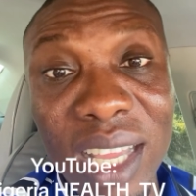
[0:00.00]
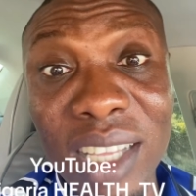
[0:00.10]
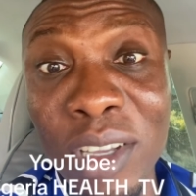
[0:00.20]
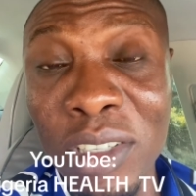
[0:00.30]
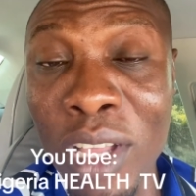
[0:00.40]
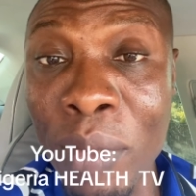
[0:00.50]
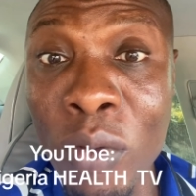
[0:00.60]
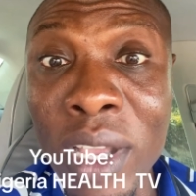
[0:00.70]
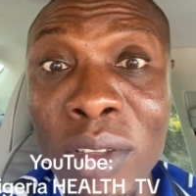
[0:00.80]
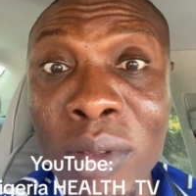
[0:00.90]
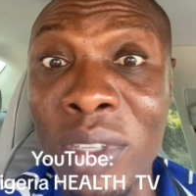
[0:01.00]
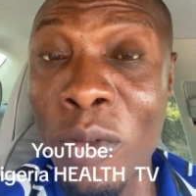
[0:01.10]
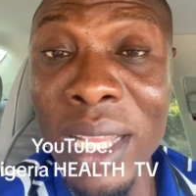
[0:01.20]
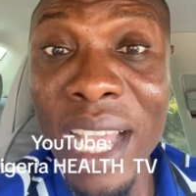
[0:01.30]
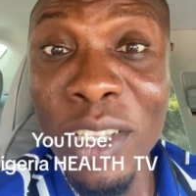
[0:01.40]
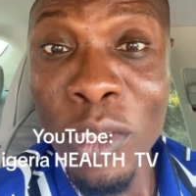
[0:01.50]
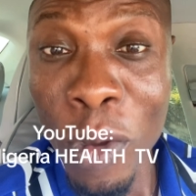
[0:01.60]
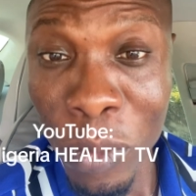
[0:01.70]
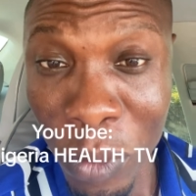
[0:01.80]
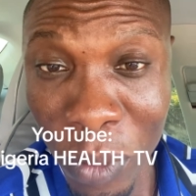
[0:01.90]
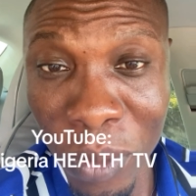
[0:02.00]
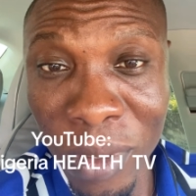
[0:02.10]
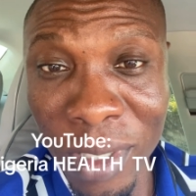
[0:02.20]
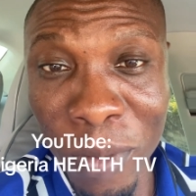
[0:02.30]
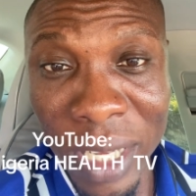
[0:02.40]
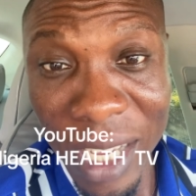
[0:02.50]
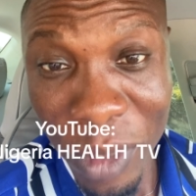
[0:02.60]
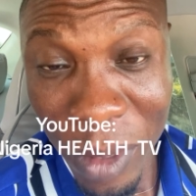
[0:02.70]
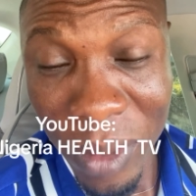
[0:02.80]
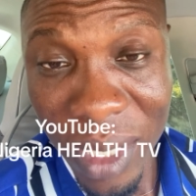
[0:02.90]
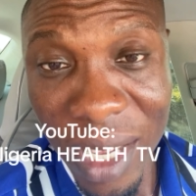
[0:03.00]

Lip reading: it does not mean when the weather is hot. Oh, the weather is hot.